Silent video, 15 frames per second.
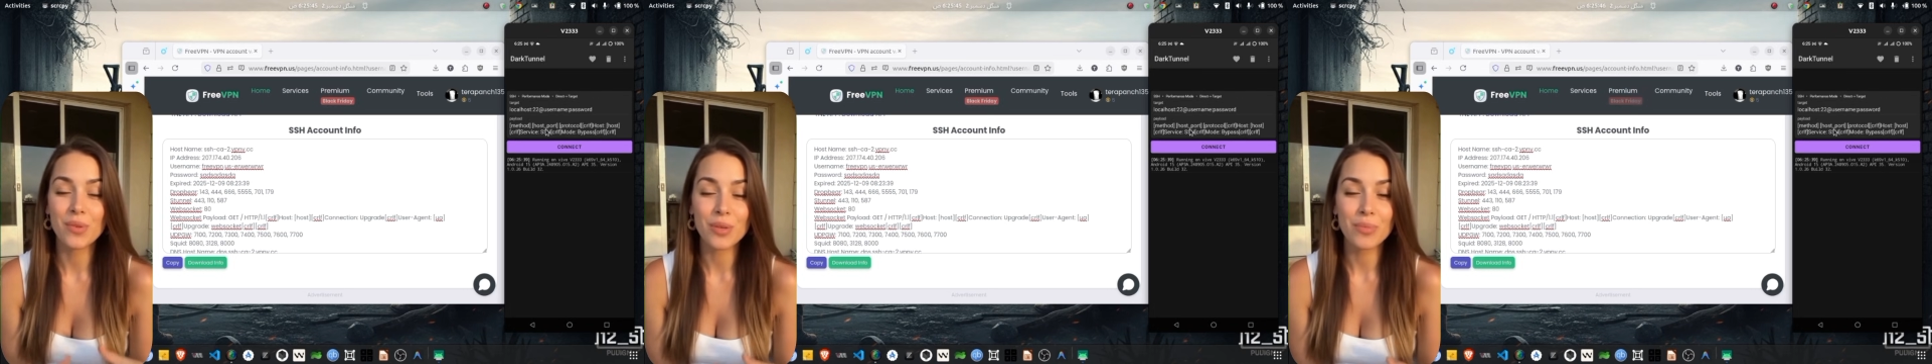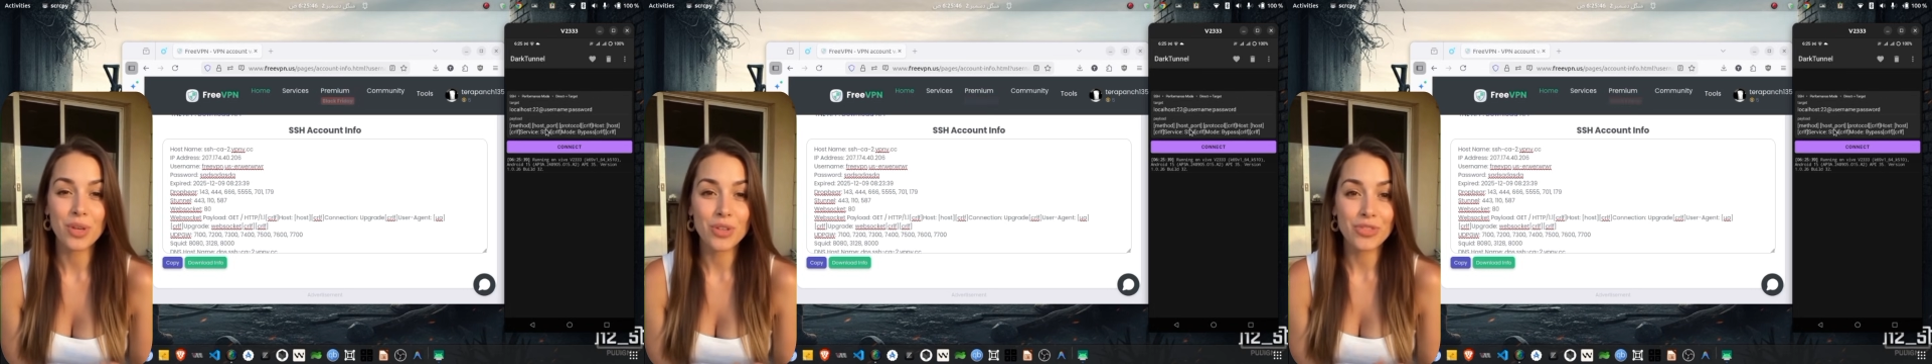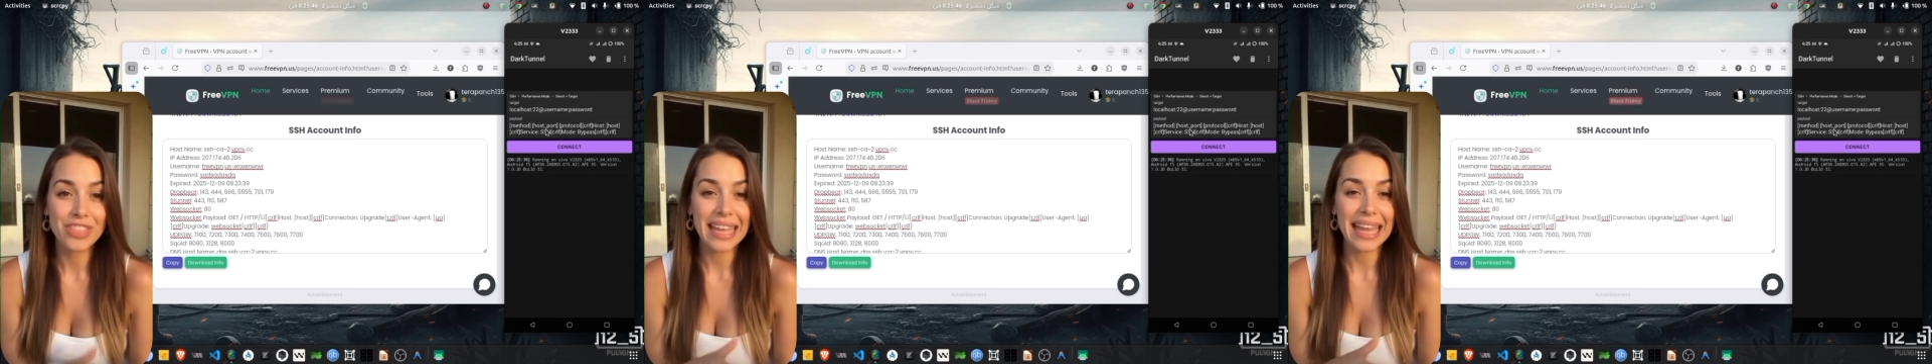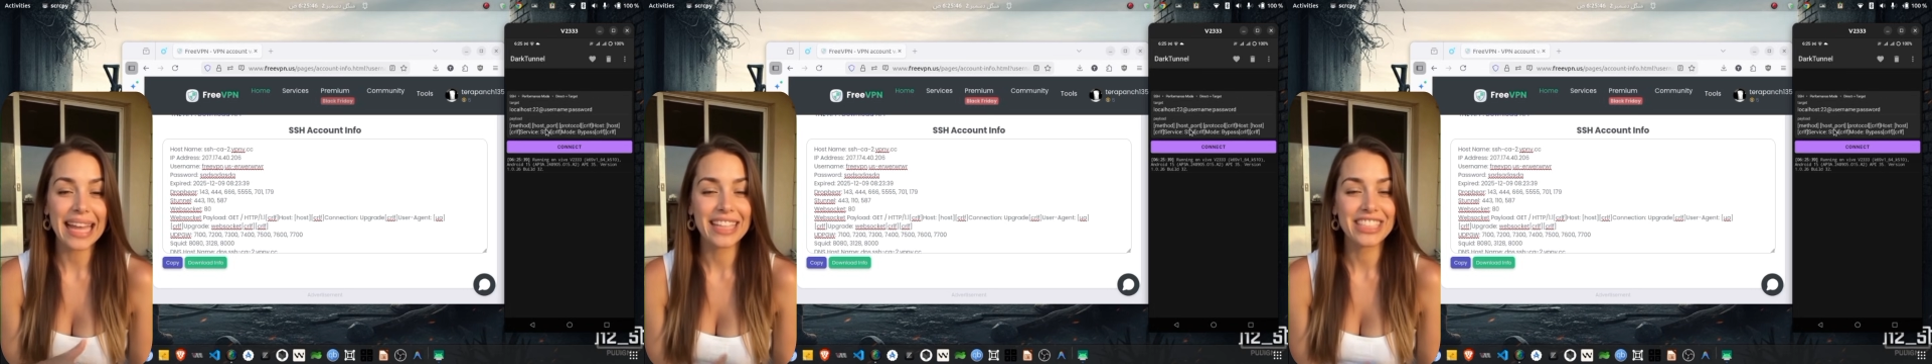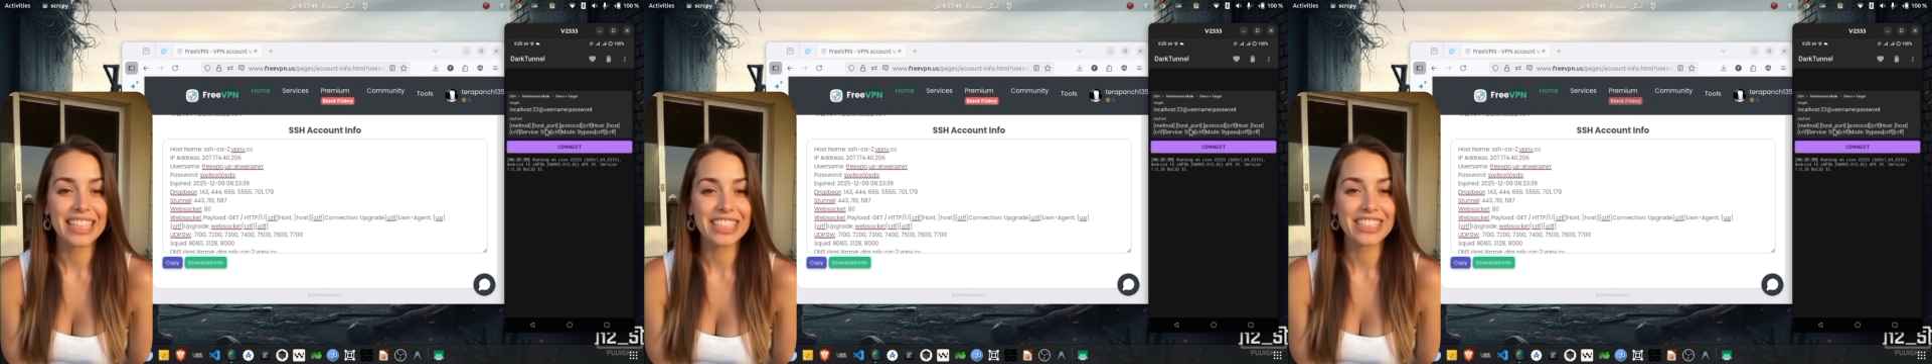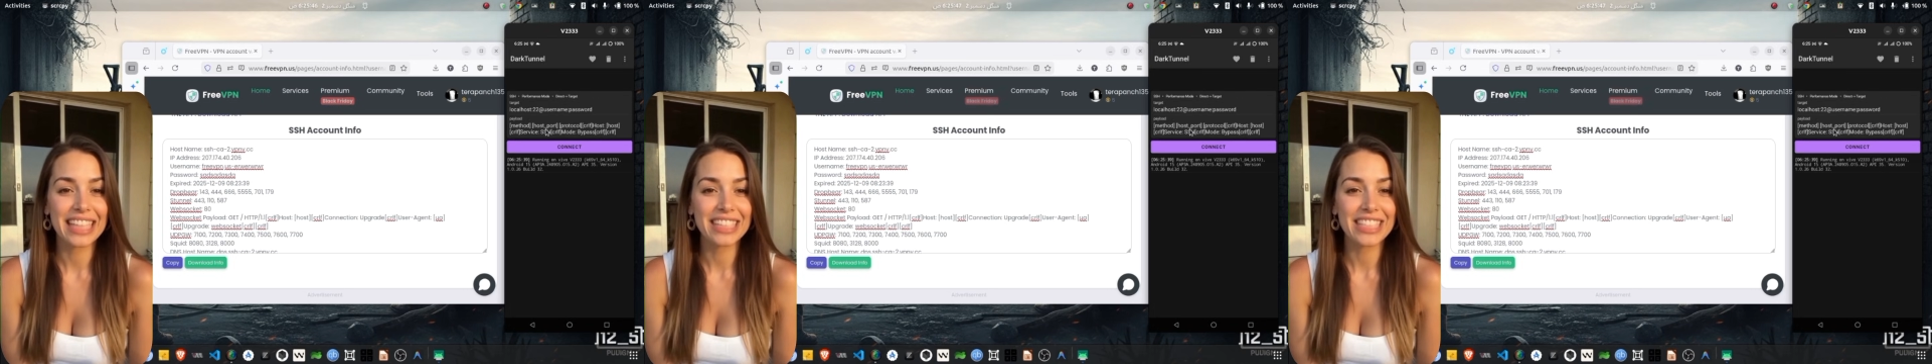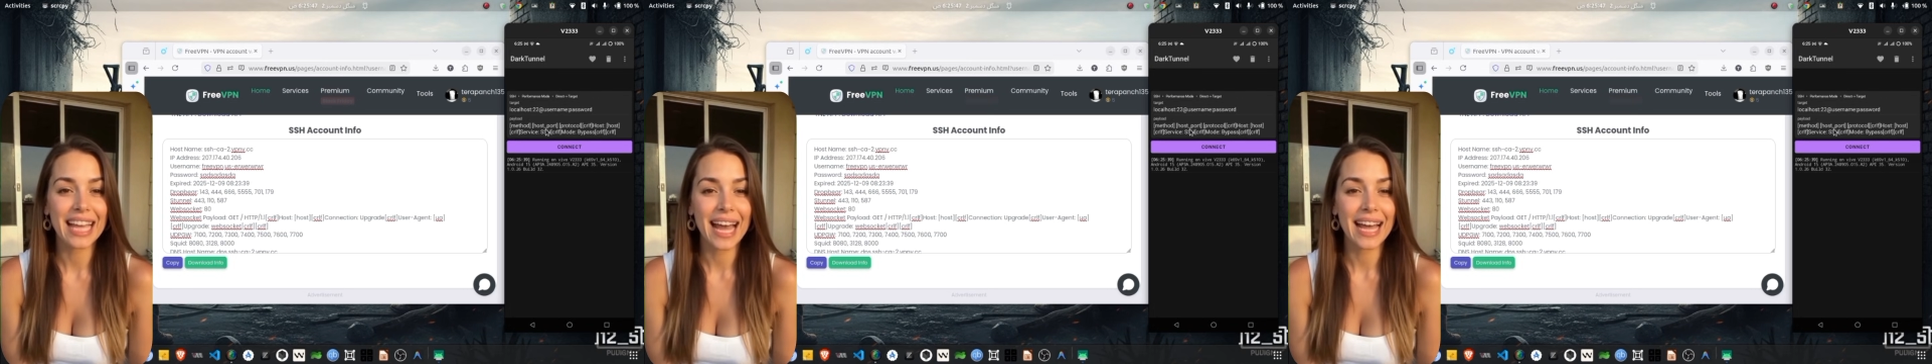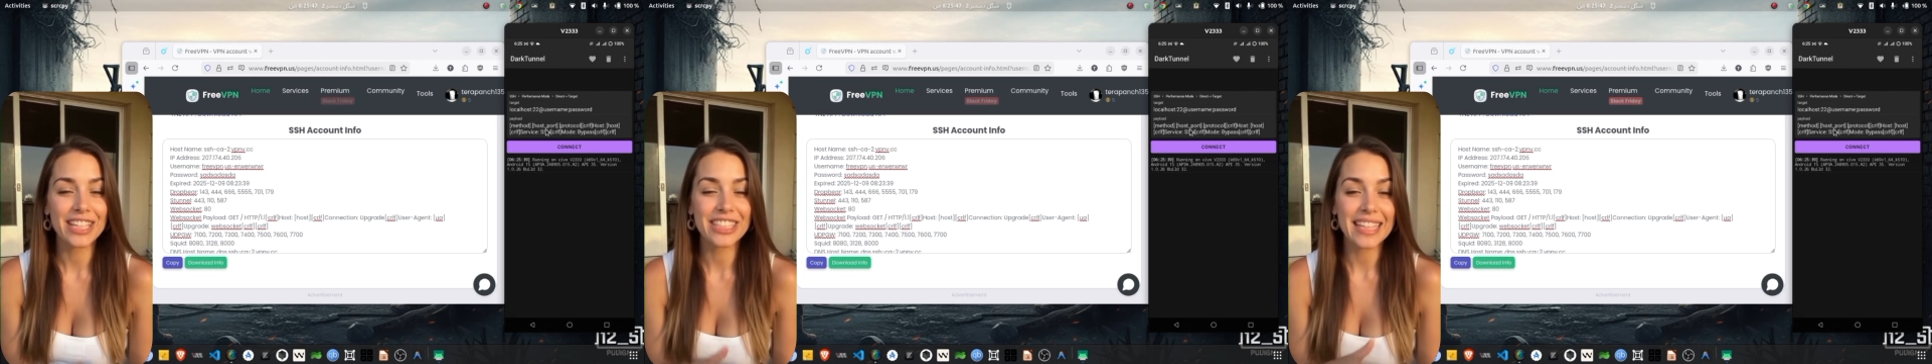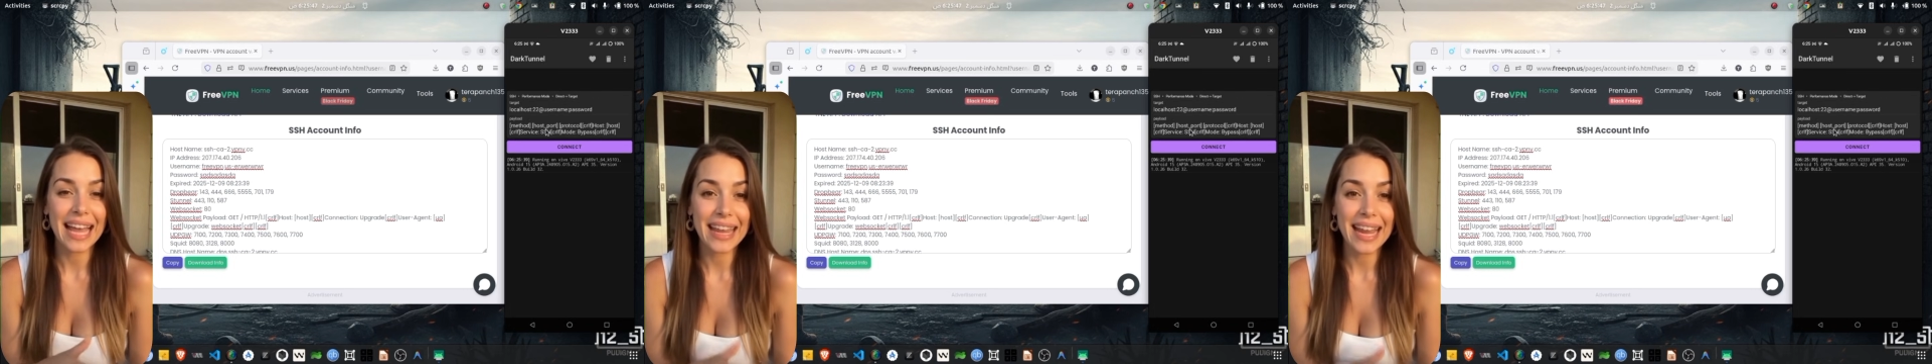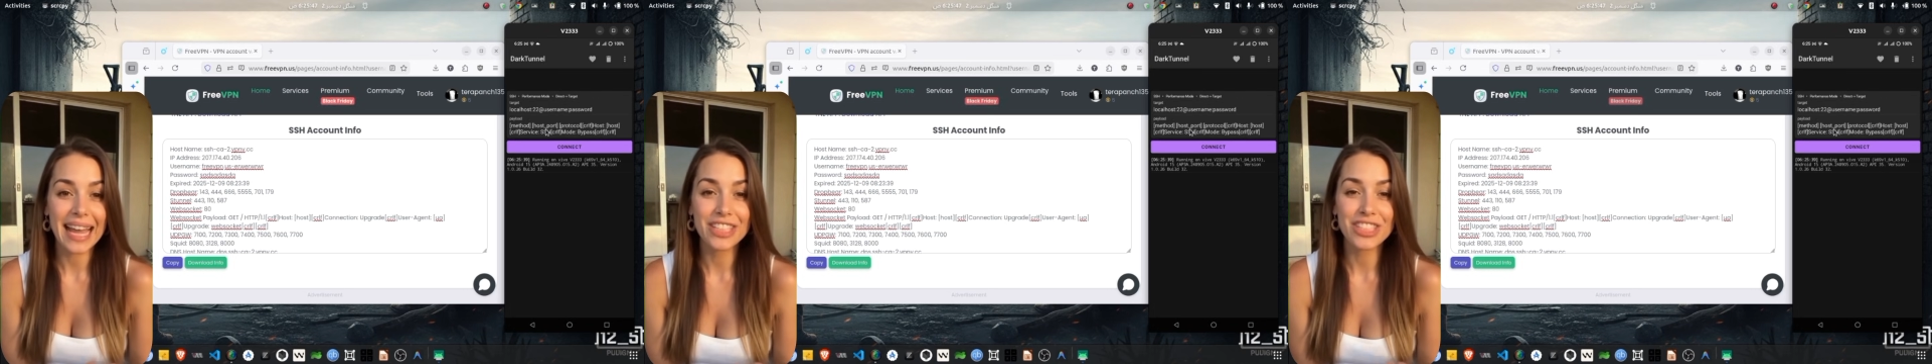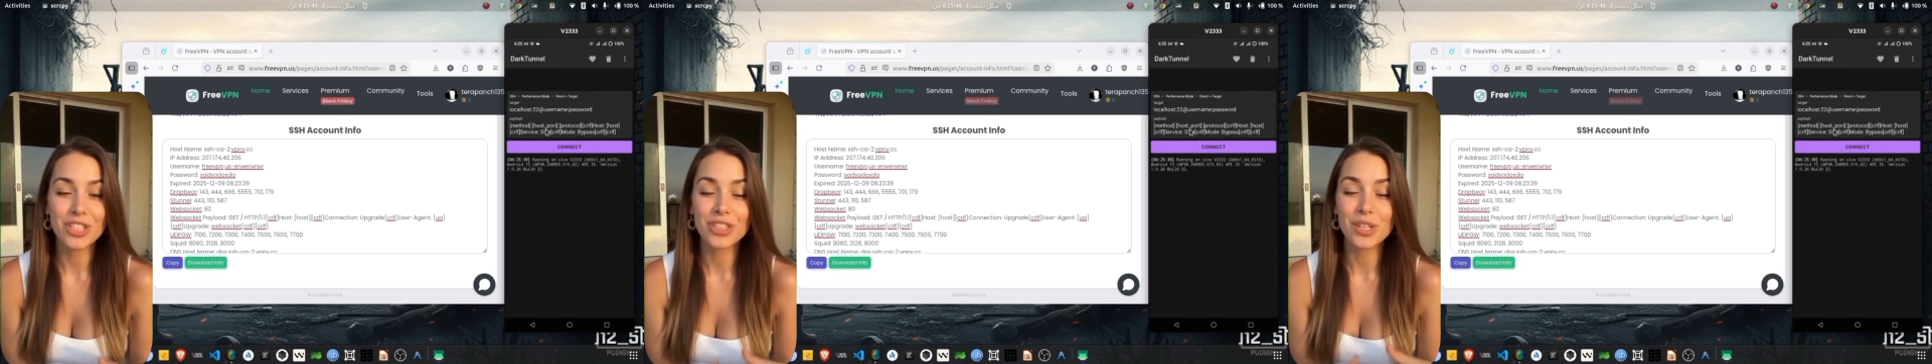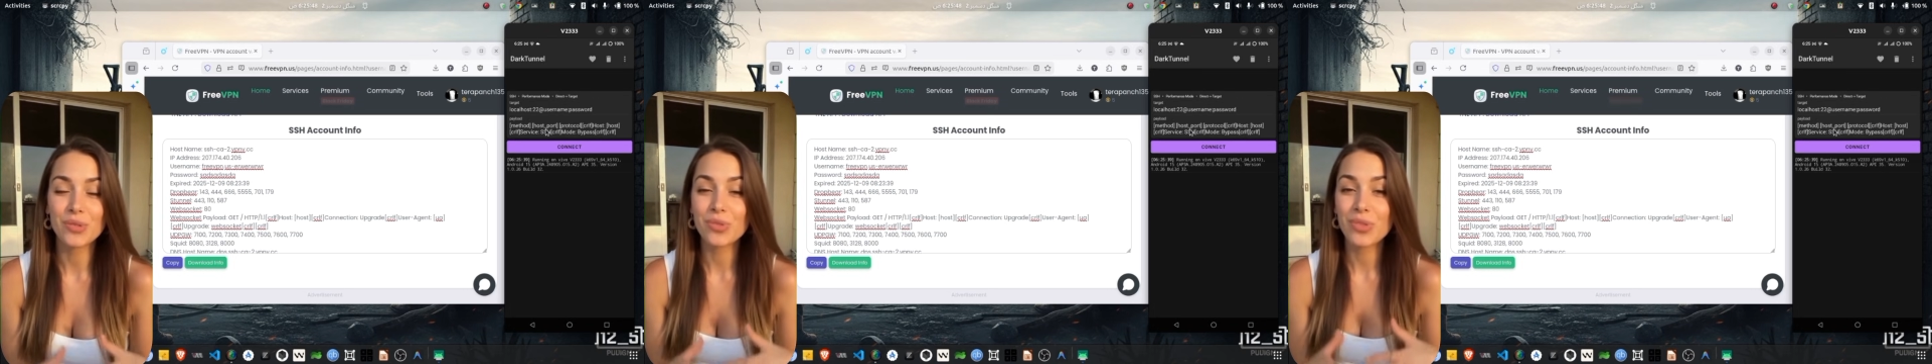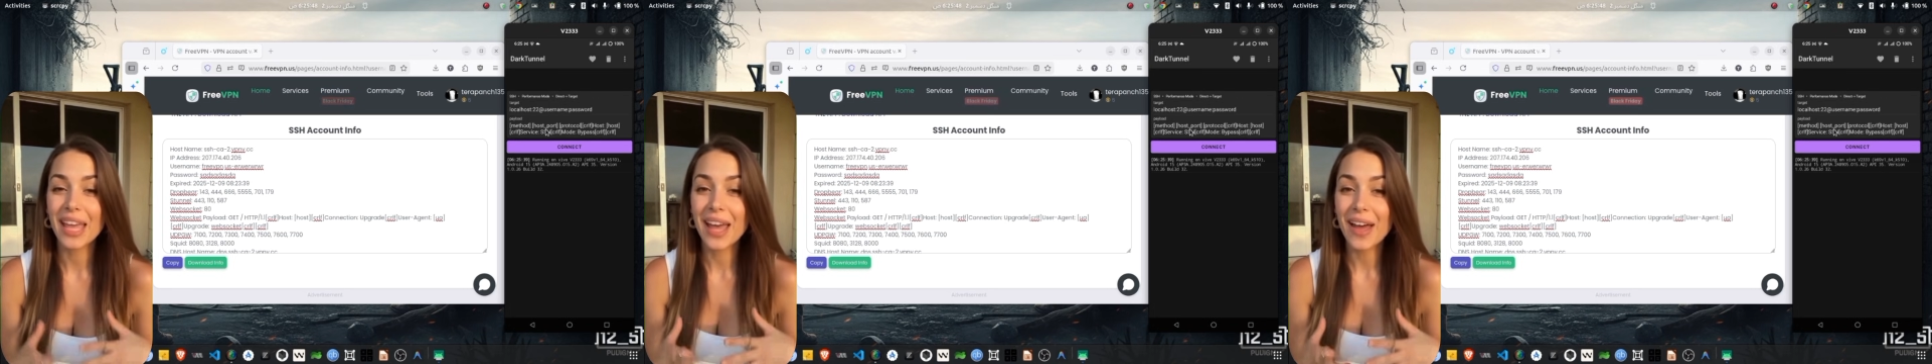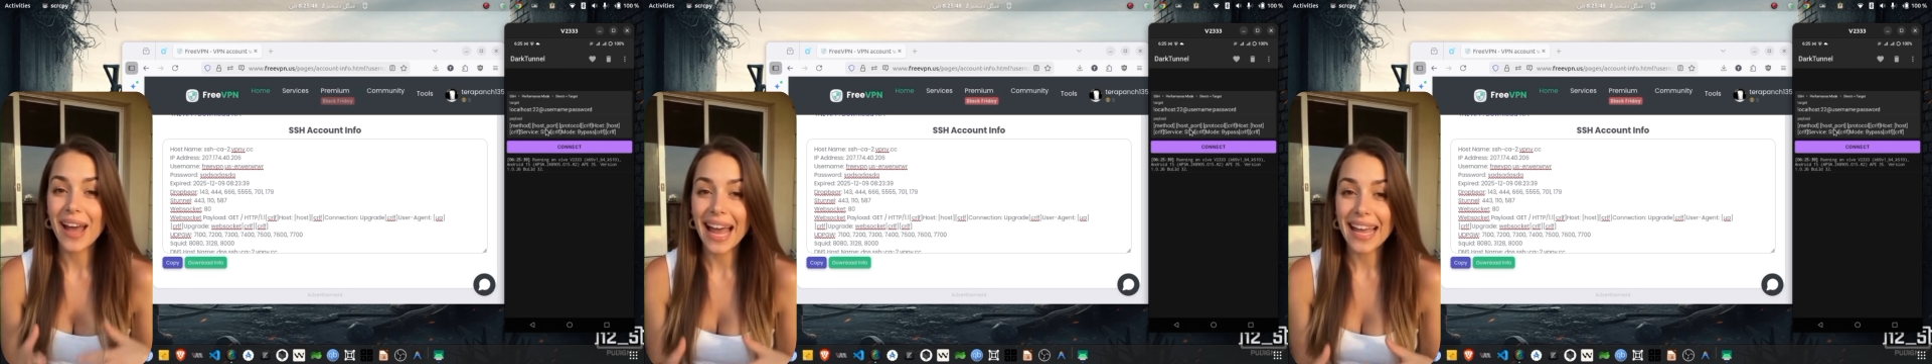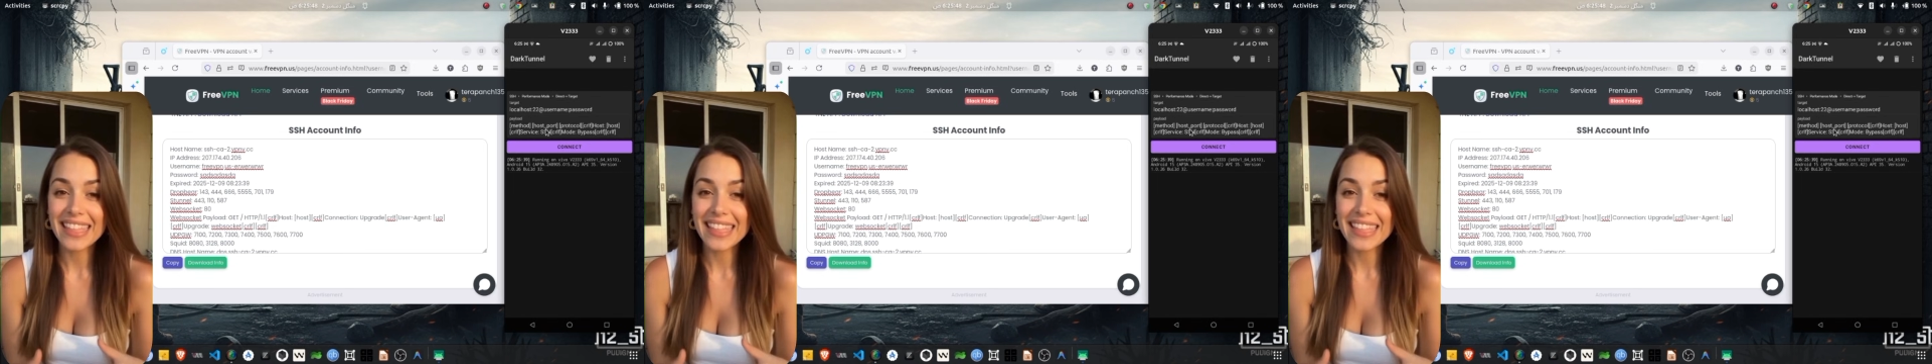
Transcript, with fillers: Remove the existing text and enter the real